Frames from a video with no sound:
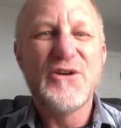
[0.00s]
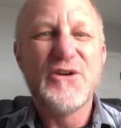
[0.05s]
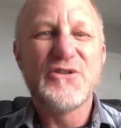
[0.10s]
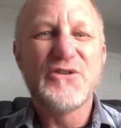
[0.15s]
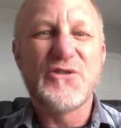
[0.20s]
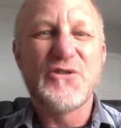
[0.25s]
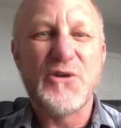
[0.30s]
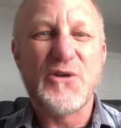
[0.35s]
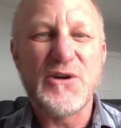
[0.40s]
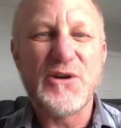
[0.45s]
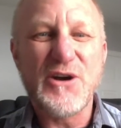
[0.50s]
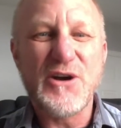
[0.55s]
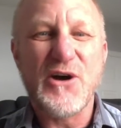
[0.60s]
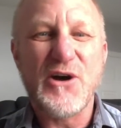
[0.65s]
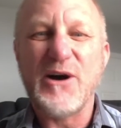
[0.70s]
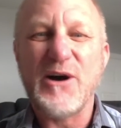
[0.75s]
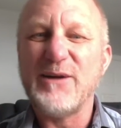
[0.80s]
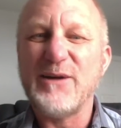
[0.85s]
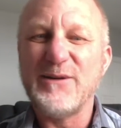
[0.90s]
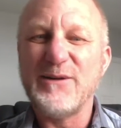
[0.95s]
Turn it
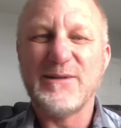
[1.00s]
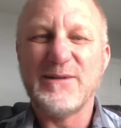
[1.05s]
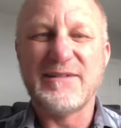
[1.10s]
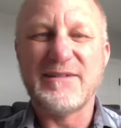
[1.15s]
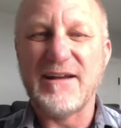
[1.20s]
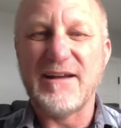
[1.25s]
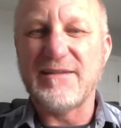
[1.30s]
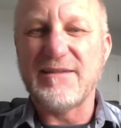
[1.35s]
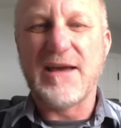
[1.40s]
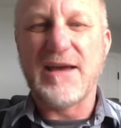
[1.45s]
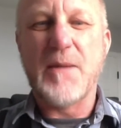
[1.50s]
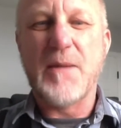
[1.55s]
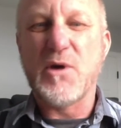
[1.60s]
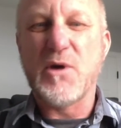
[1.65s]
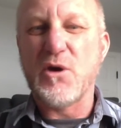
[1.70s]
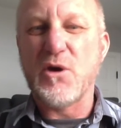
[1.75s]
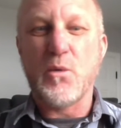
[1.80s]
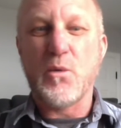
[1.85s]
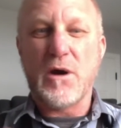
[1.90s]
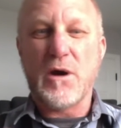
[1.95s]
on, set a timer, you're
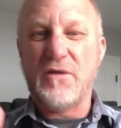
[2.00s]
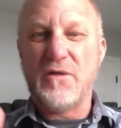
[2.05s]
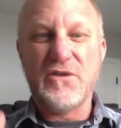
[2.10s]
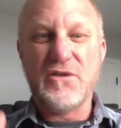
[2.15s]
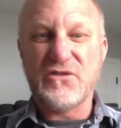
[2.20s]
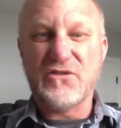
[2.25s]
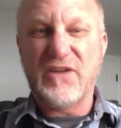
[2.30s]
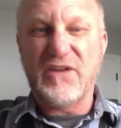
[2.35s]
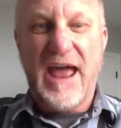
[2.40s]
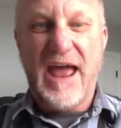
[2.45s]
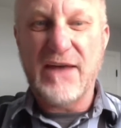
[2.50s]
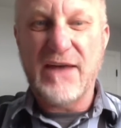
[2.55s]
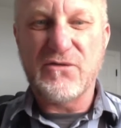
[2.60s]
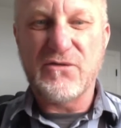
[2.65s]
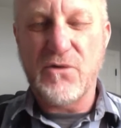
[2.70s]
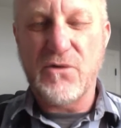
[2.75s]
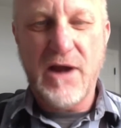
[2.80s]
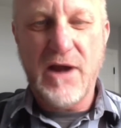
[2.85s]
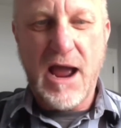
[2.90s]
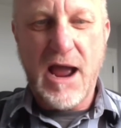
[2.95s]
going to work on this task
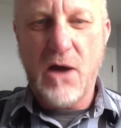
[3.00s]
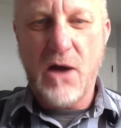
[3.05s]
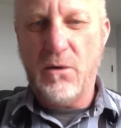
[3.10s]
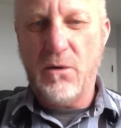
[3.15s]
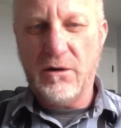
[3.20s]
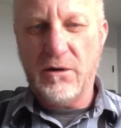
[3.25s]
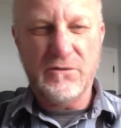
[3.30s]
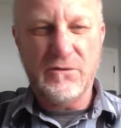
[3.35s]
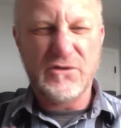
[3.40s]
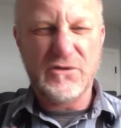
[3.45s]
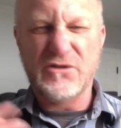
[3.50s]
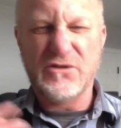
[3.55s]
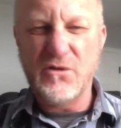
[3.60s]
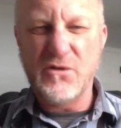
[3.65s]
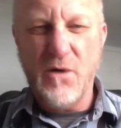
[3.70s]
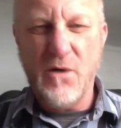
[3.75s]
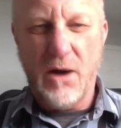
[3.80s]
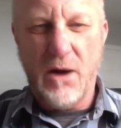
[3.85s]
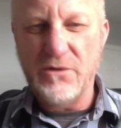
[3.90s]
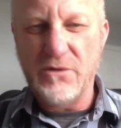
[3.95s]
for an hour, for
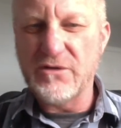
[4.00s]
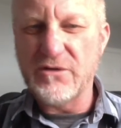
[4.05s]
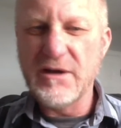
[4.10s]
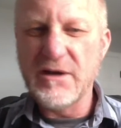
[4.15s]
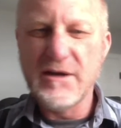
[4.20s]
2 hours.